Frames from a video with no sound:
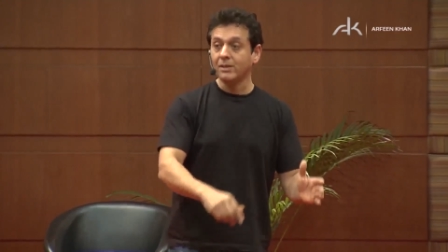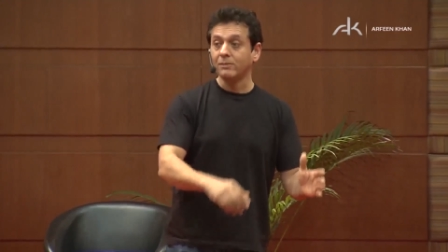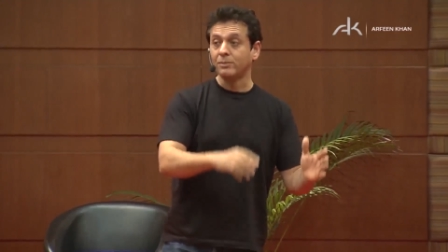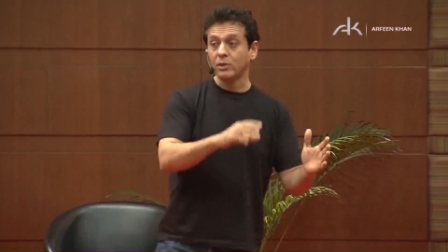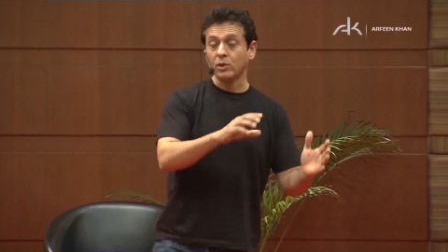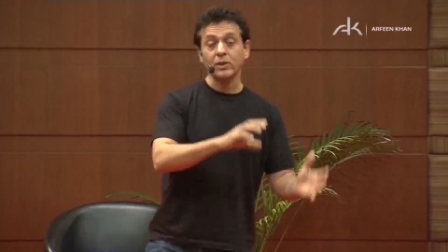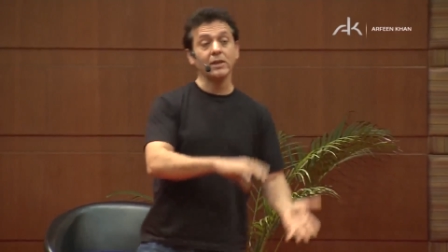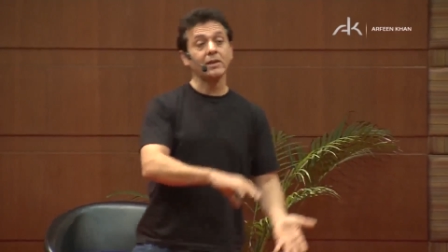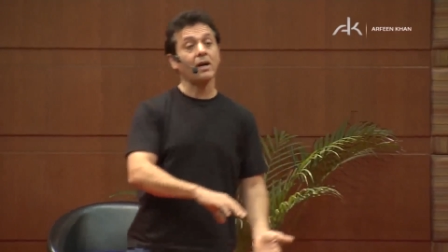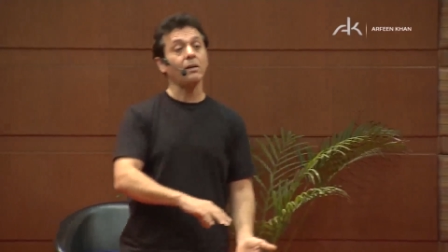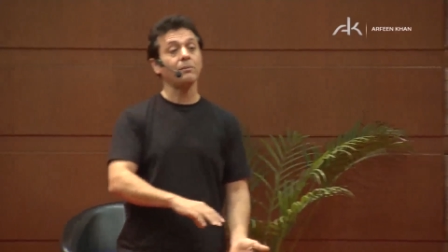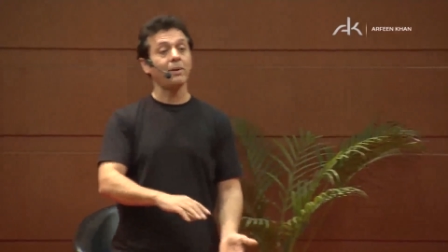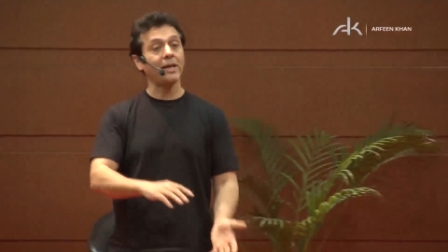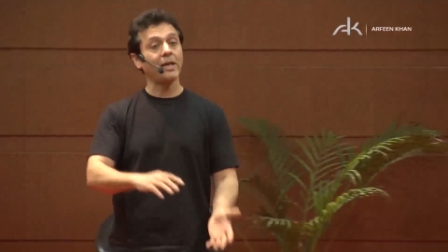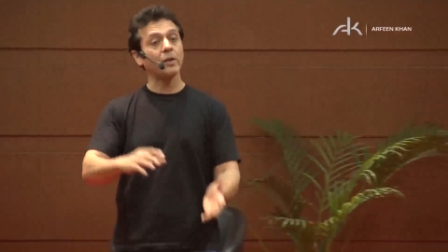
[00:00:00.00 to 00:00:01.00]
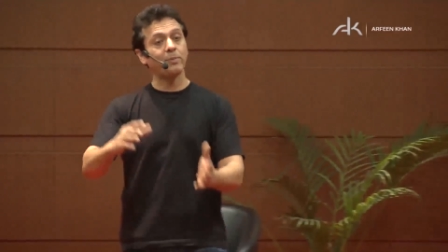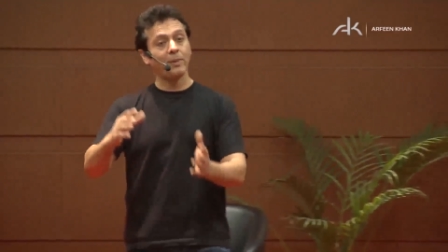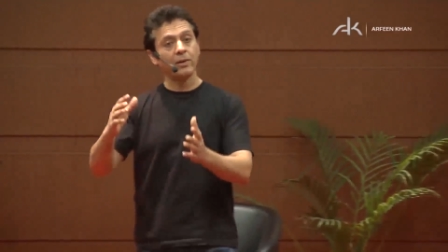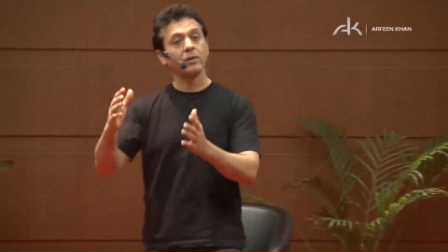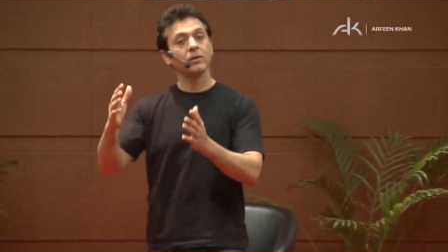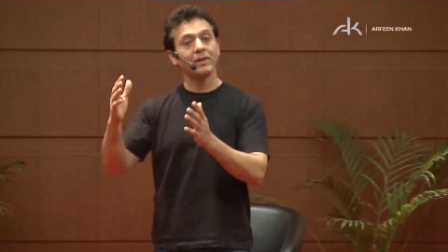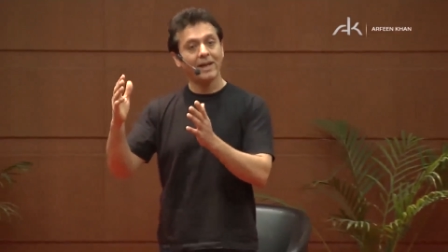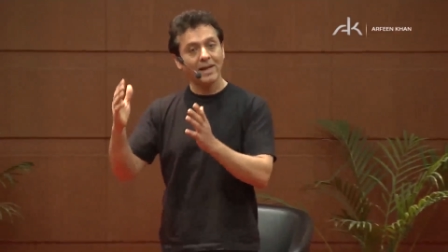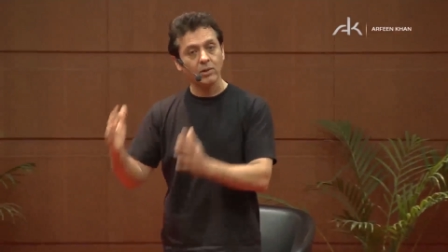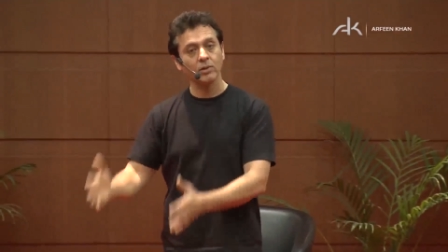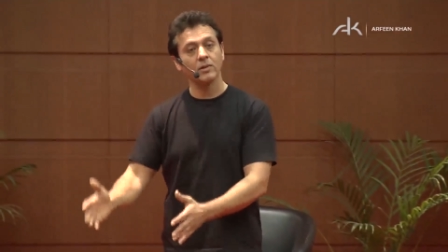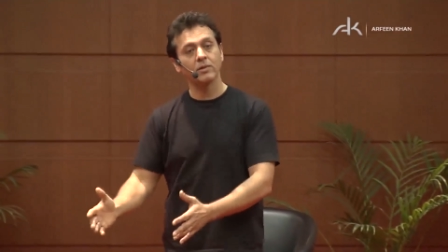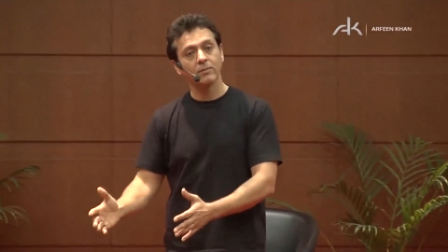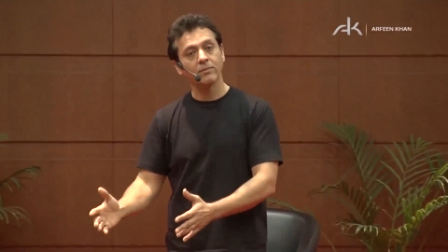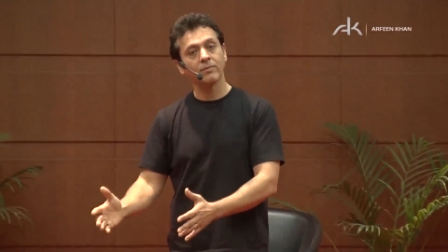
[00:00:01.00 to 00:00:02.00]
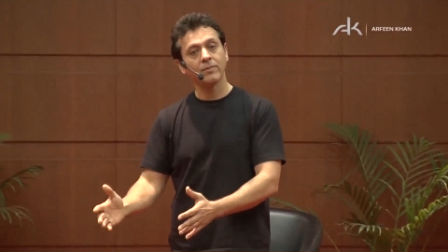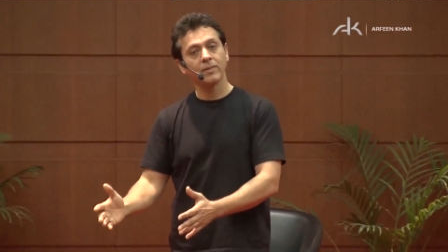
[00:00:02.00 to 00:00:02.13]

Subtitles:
because he can't buy his parents a house.